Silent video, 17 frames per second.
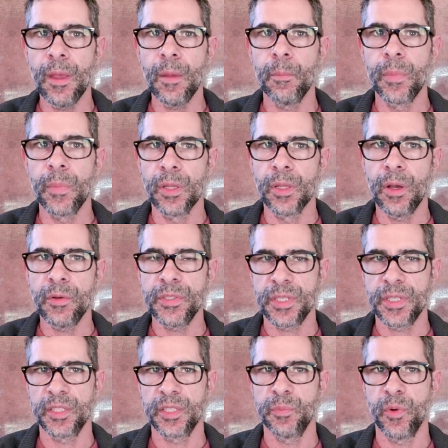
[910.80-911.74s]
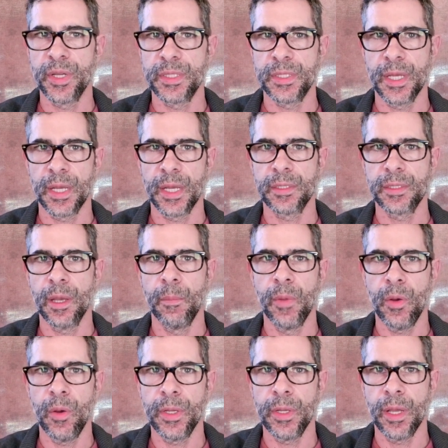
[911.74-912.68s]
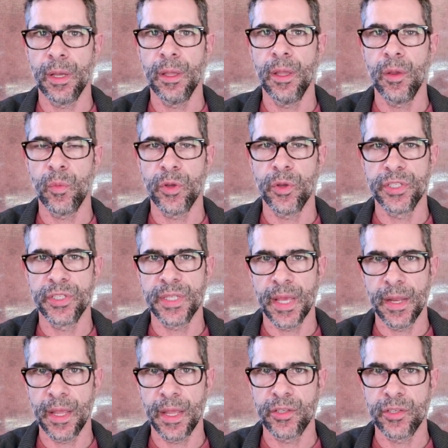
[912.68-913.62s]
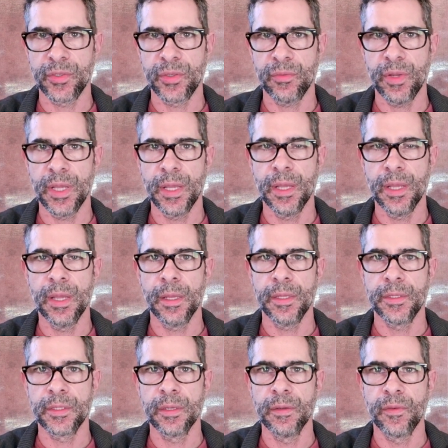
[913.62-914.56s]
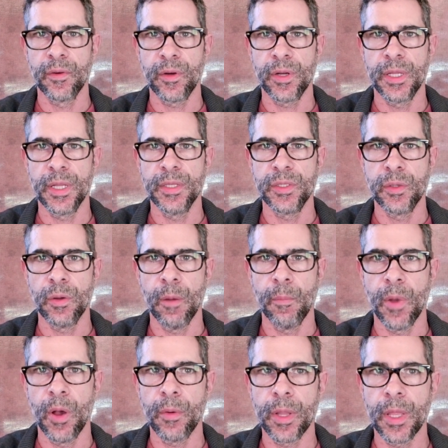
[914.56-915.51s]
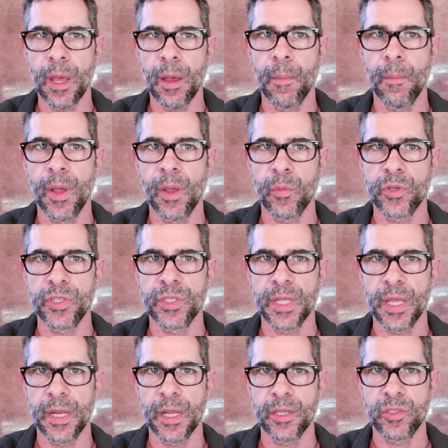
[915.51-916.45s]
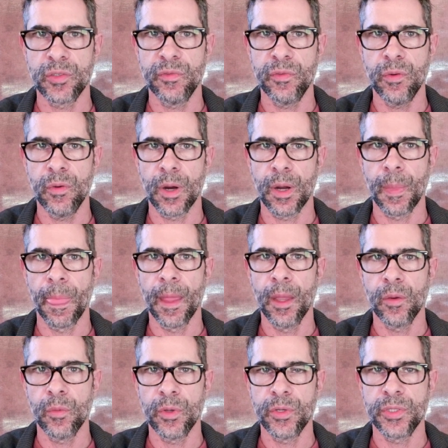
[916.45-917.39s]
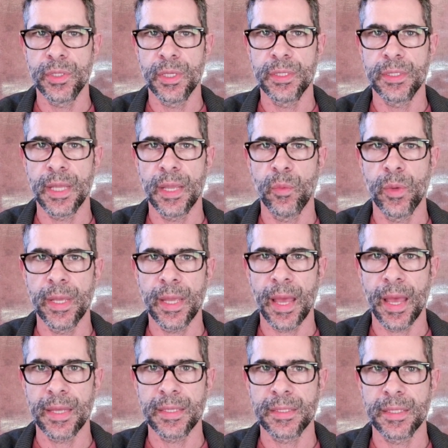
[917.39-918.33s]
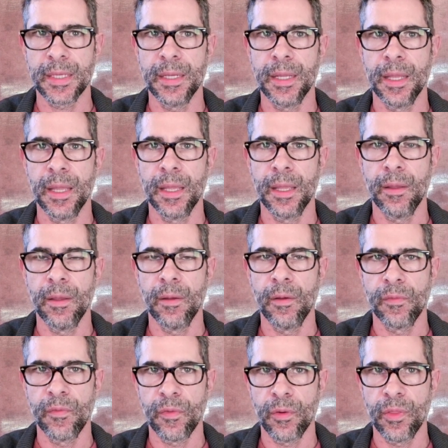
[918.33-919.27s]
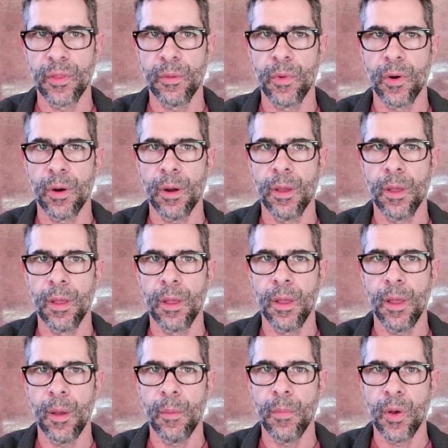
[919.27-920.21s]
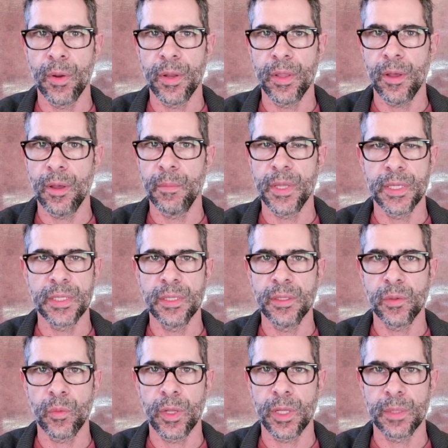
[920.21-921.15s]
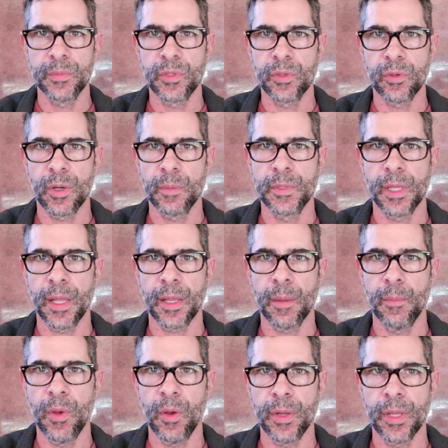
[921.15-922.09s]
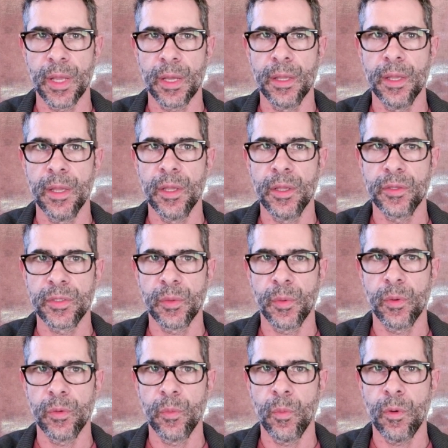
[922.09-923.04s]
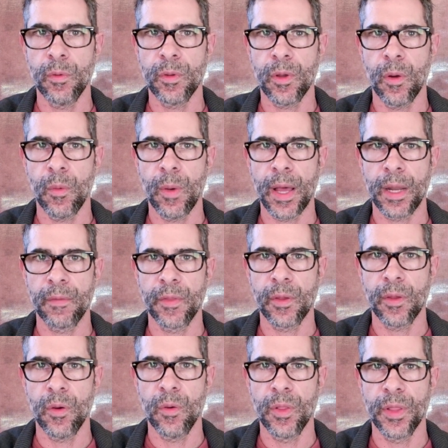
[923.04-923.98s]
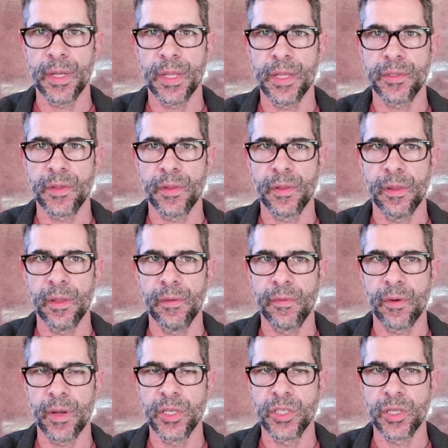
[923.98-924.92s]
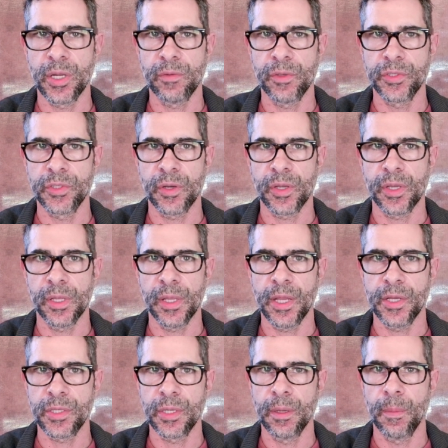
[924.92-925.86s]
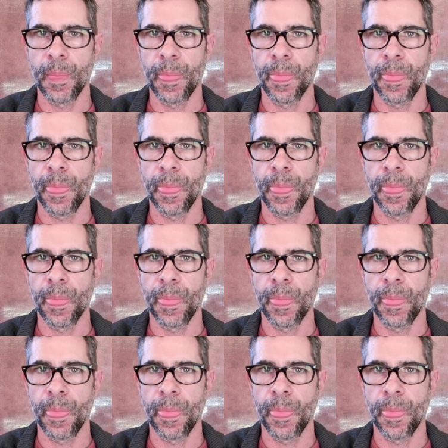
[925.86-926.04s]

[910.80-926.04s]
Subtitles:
Below 6.6, ammonia, which is NH3, is converted into ammonium, which is NH4, which is a weak acid. Furthermore, ammonium isn't well absorbed like ammonia, so it won't go out of the colon into the liver and general circulation.